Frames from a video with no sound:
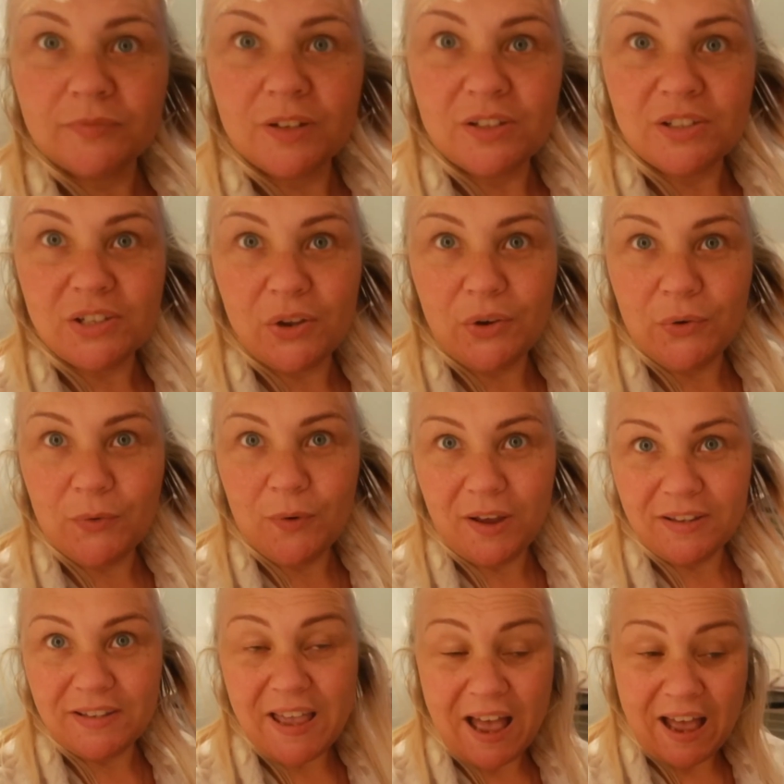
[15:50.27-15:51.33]
So,
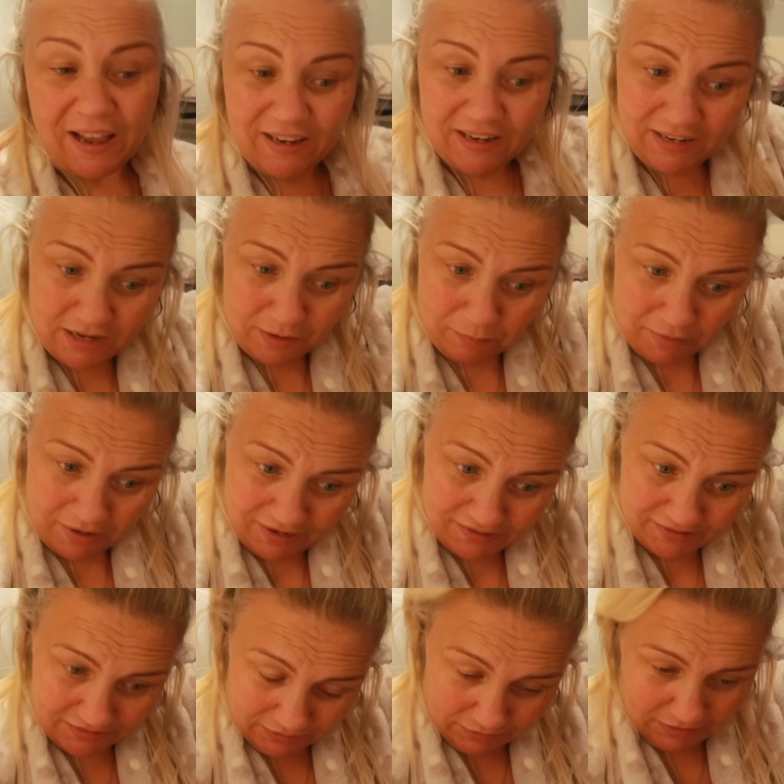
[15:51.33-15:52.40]
yeah, in a
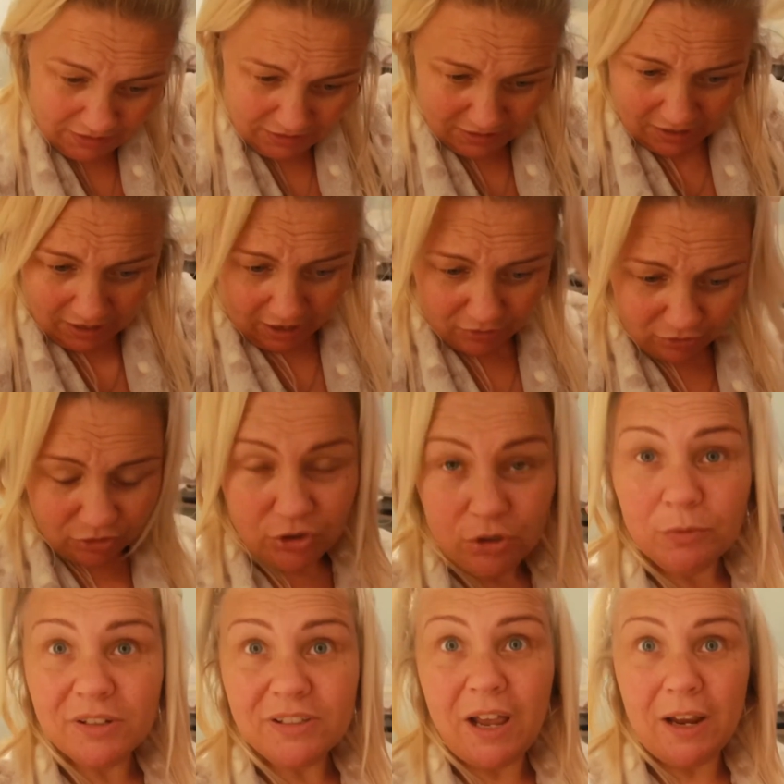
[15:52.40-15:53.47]
bit. I'm not sure
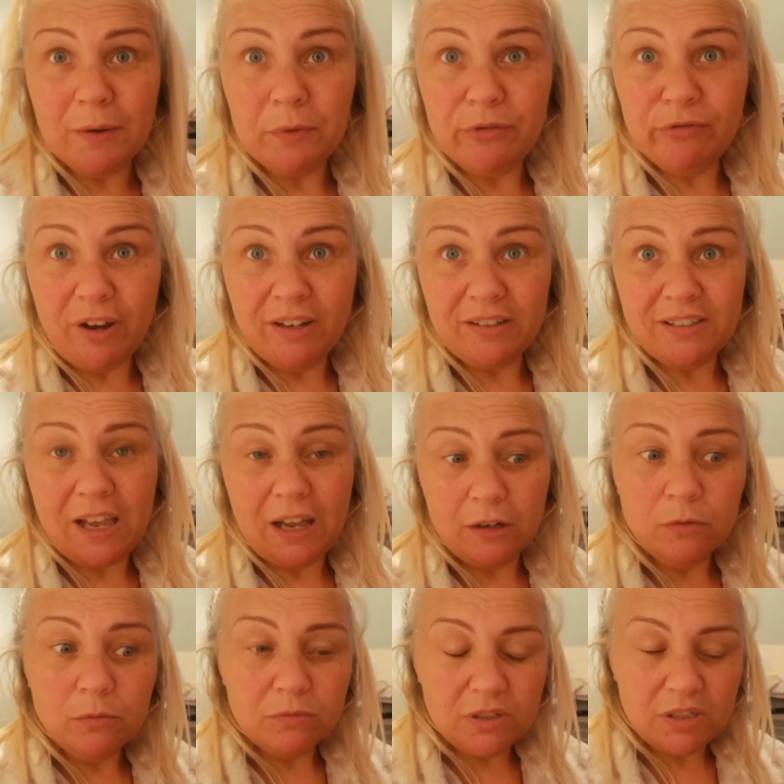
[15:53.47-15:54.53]
what time we find
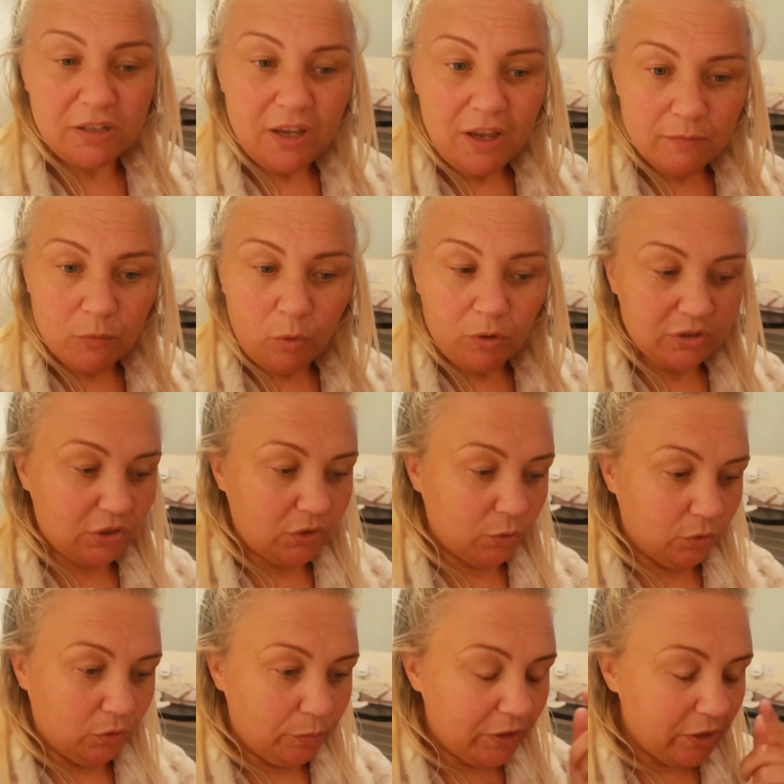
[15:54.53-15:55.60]
out and what
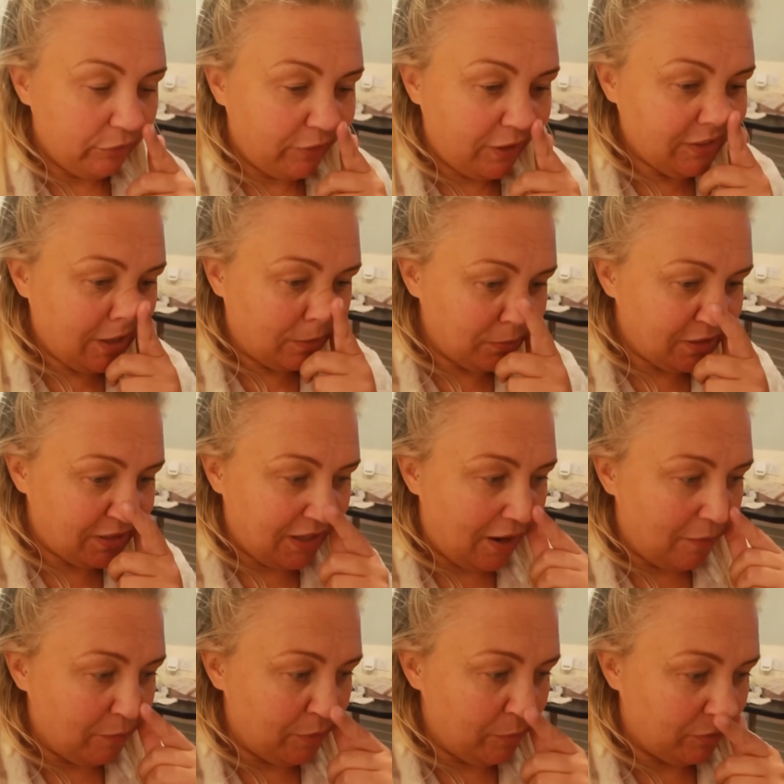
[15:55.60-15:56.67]
school. We're going to find out today,
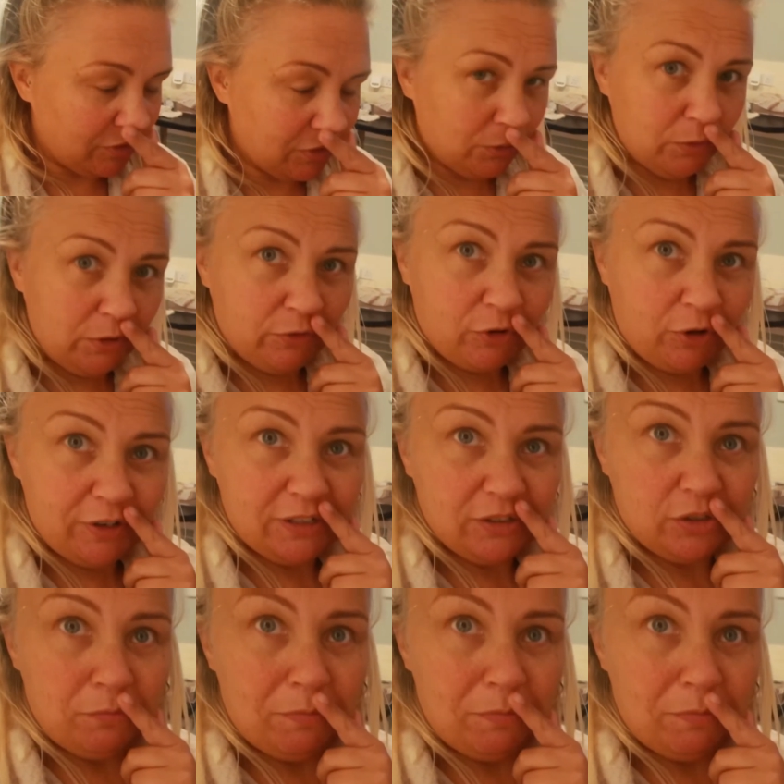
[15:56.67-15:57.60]
aren't we, what school you've got into,